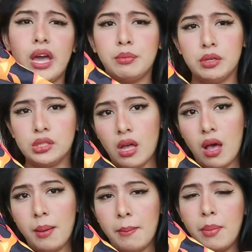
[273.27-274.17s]
How to put
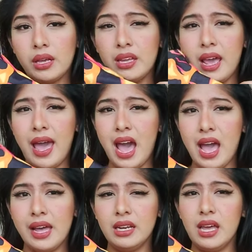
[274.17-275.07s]
some bucket
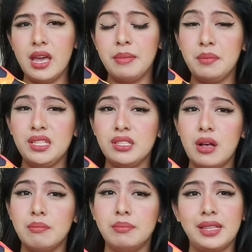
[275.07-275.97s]
hat and maybe
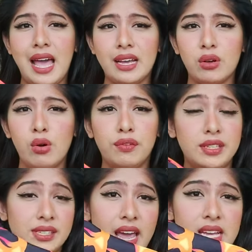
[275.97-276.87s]
some black
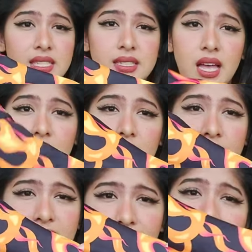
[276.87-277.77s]
oversized
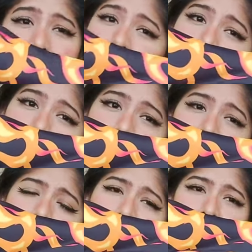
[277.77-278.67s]
glasses.
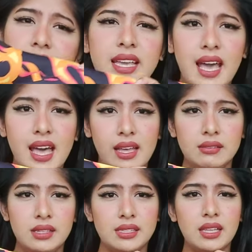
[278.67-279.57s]
And yeah,
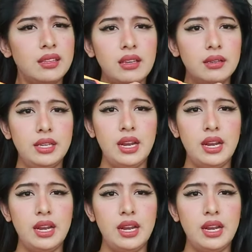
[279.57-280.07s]
that's a look, you